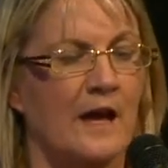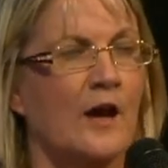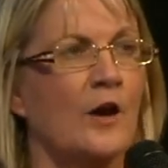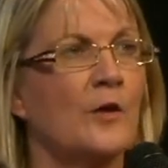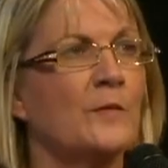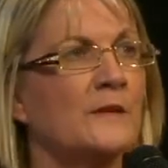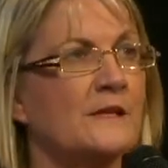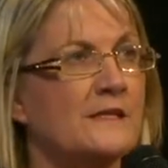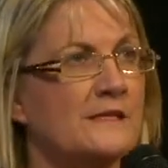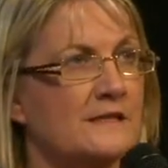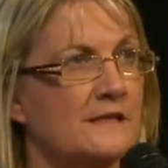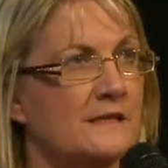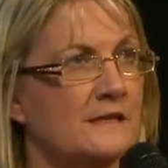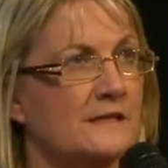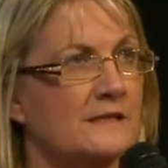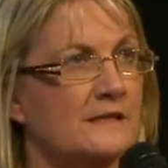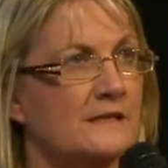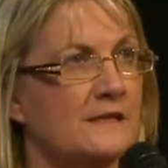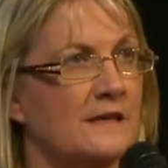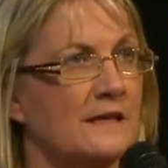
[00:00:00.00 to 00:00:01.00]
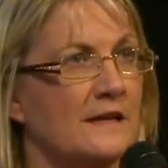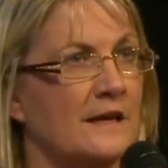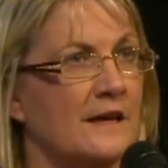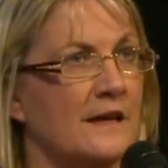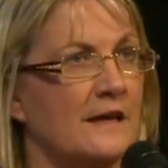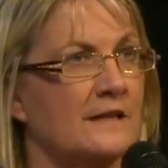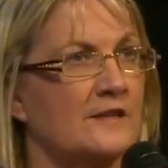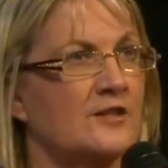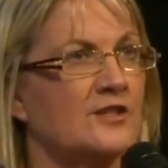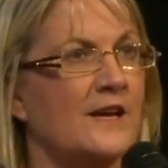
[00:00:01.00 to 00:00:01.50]
Homelessness.
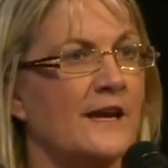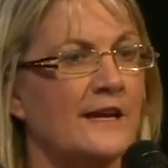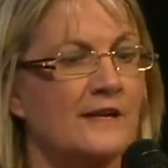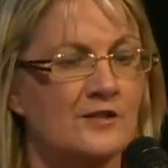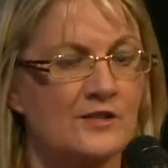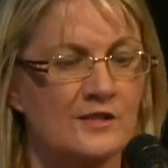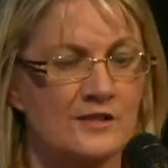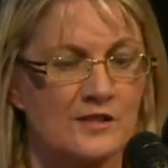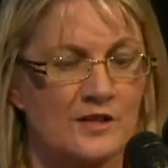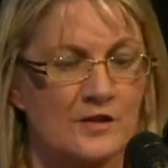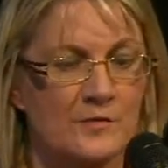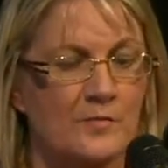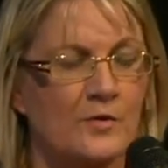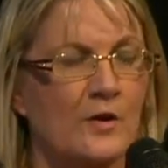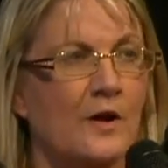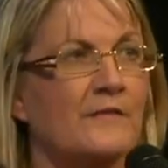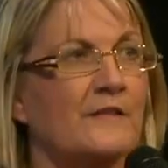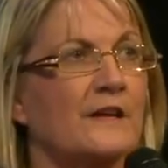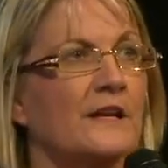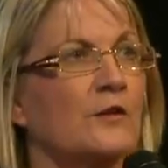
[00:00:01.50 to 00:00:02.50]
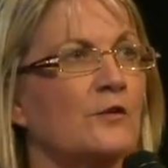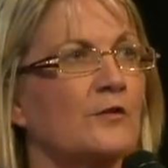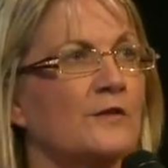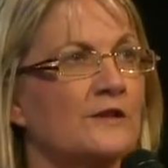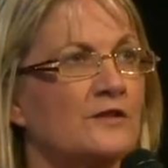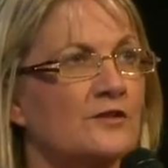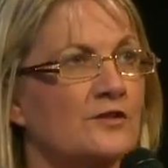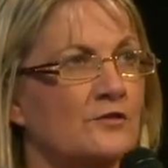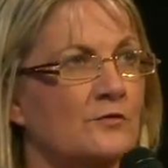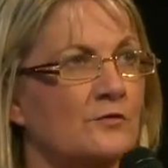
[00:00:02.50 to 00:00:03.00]
The changes to the private
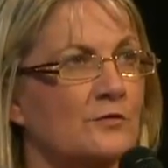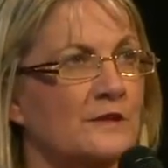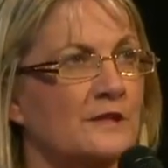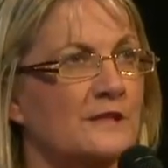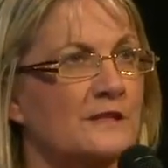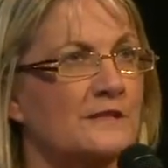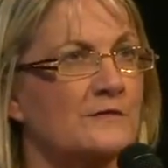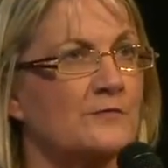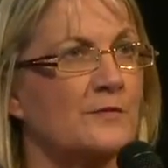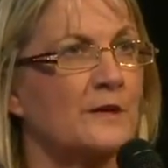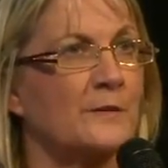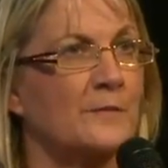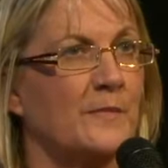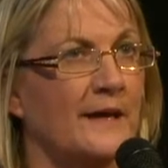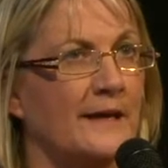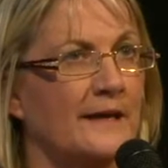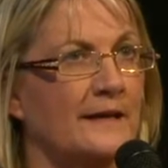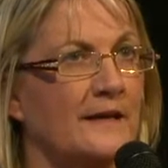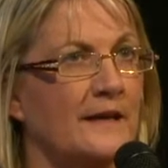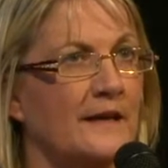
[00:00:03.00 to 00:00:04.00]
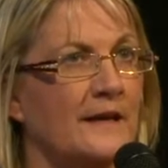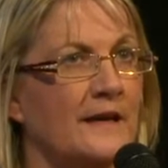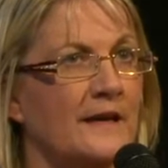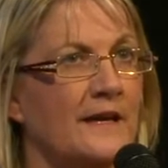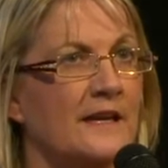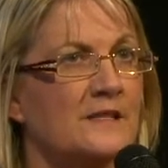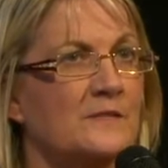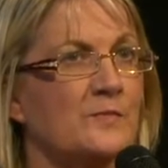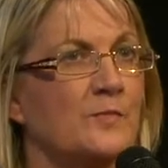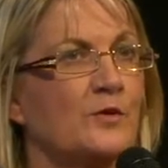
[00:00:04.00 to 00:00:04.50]
health insurance rebate
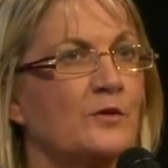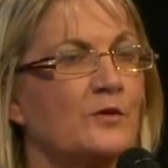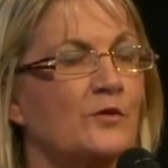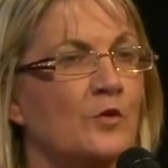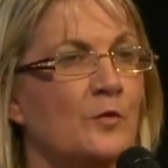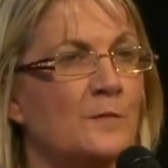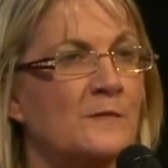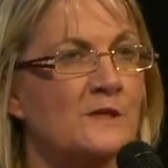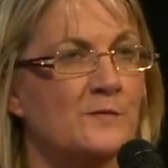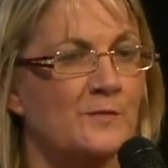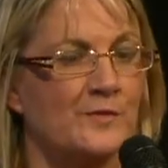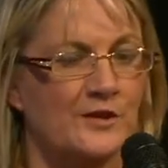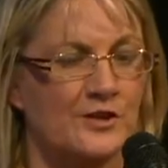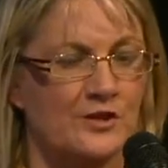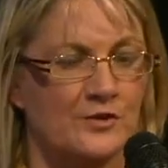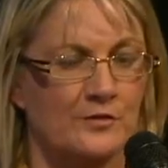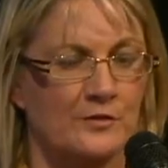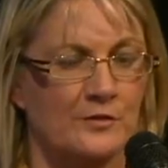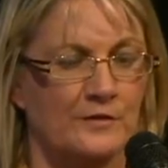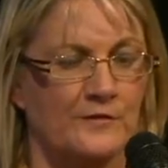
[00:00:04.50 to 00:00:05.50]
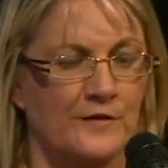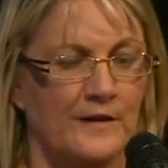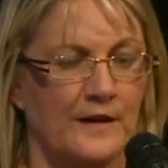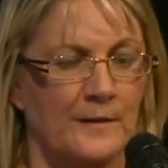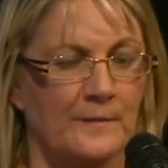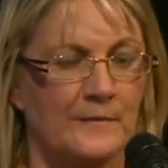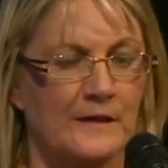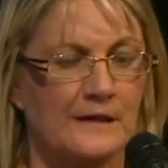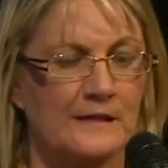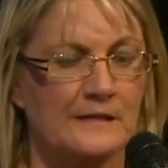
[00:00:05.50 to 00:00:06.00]
has put enormous pressure on
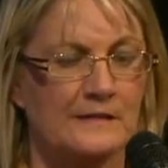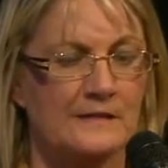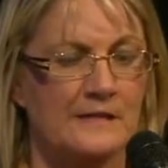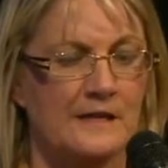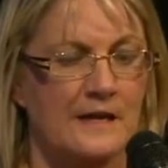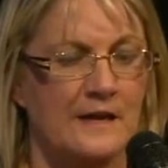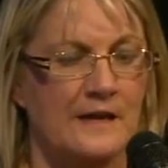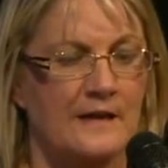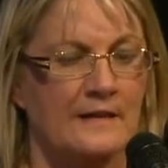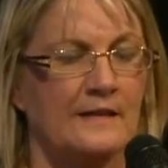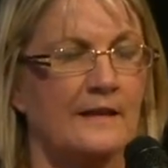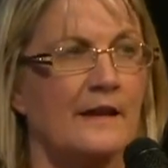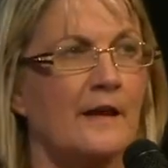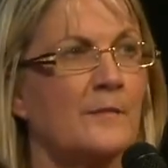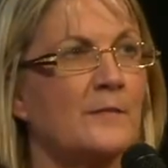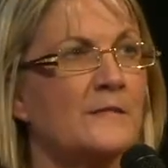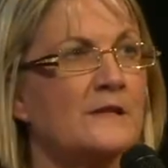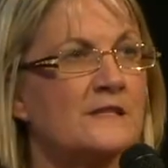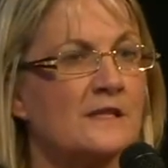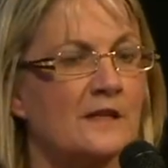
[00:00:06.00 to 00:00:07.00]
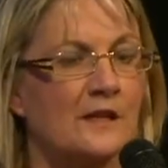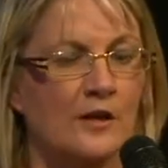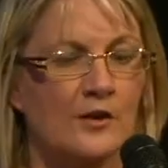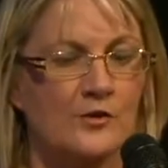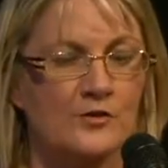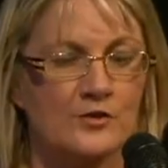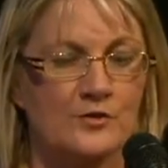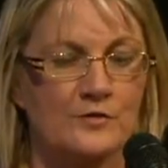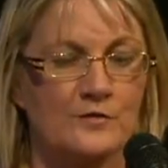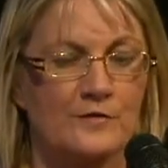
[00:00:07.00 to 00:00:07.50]
families. The government's
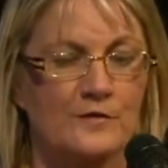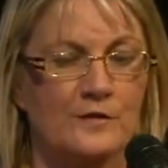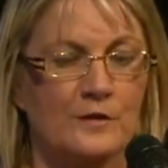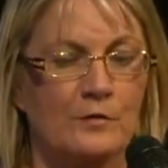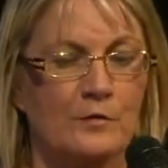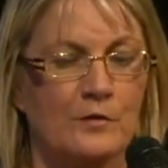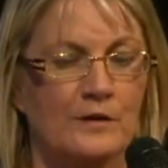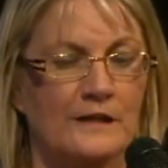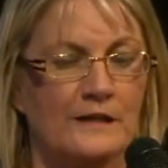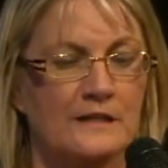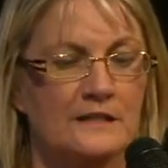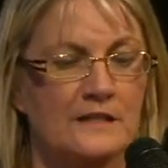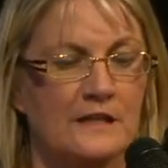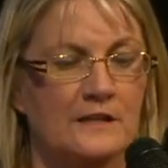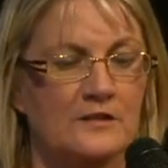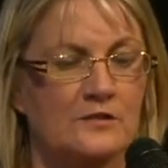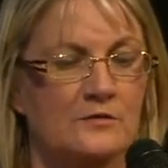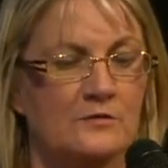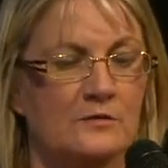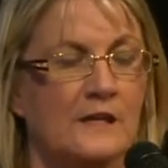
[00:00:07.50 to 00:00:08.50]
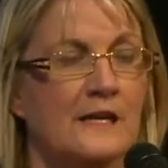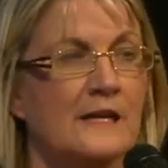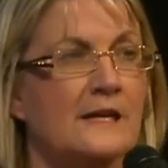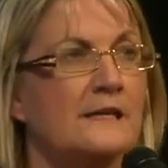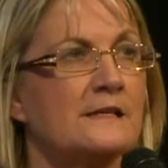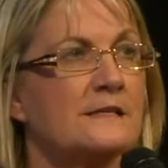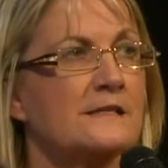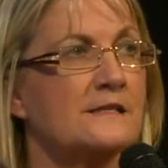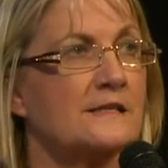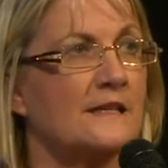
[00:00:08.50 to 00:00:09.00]
closure of the chronic dental
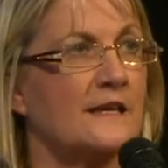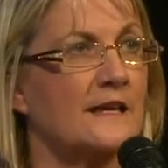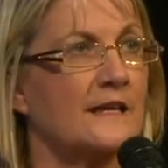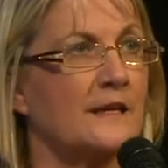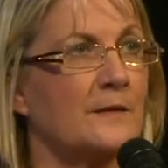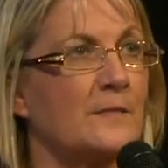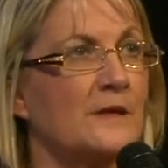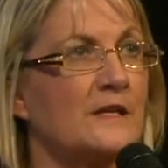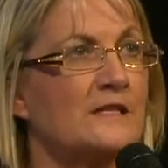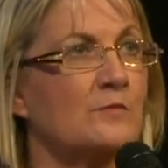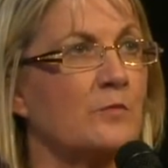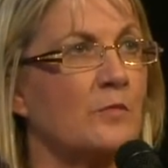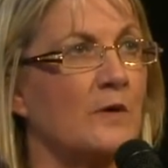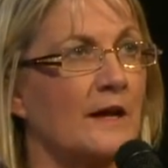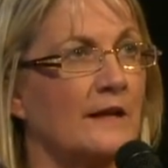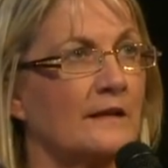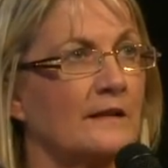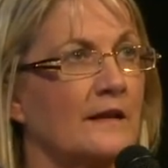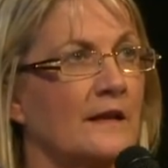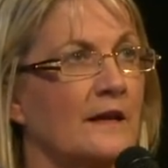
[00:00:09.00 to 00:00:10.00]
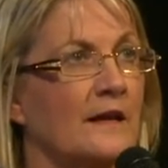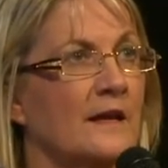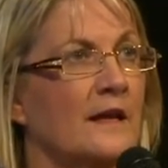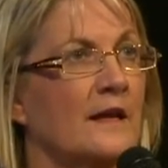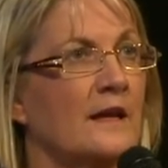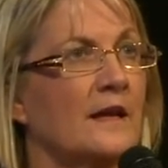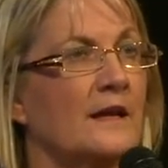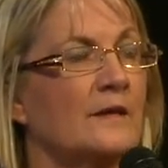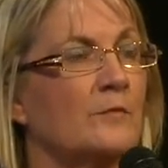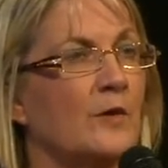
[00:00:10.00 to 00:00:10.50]
scheme is one
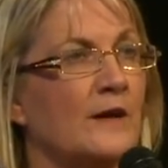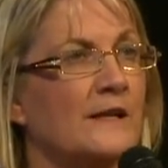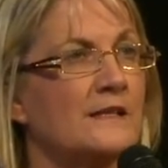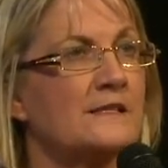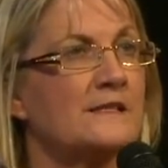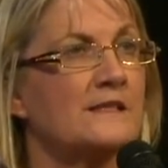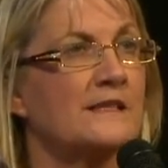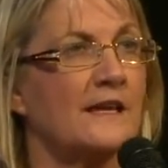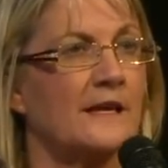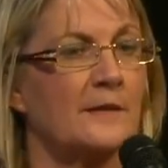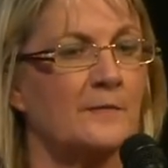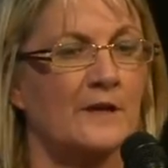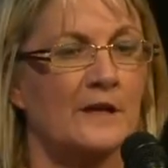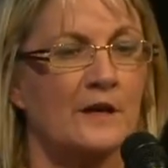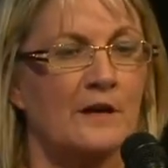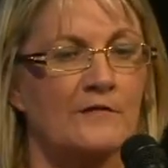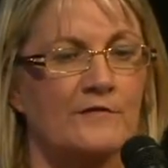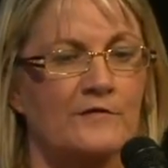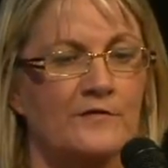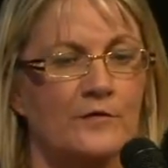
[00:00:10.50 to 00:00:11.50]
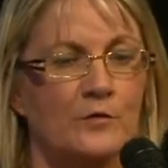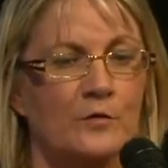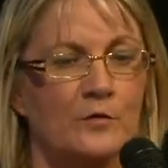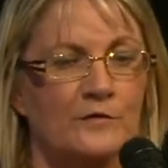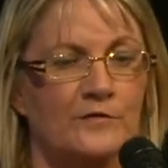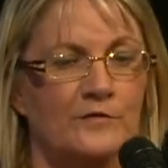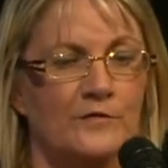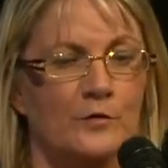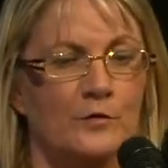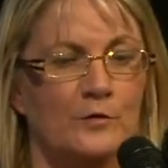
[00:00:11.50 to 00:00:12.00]
scheme that I've
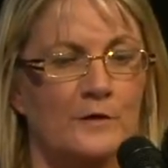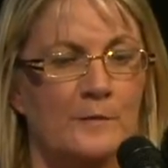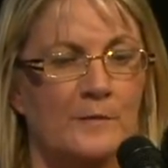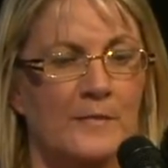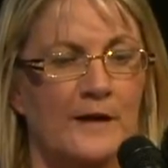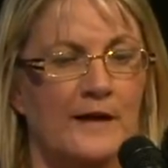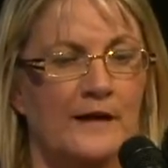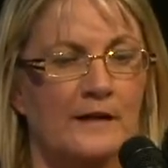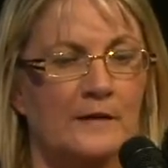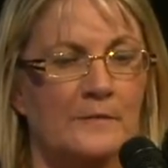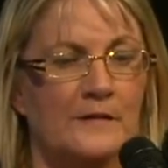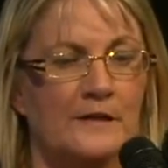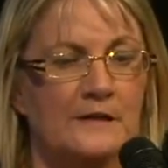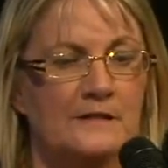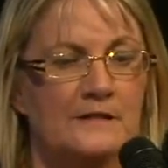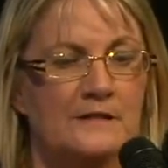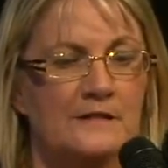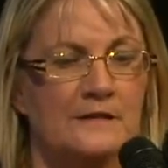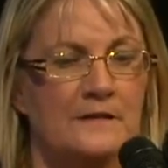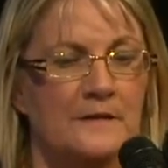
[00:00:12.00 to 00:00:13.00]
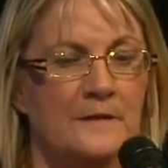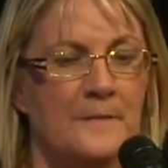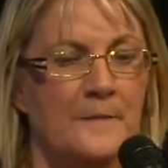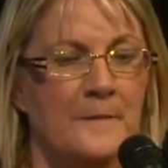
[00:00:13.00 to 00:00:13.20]
fought for in Parliament.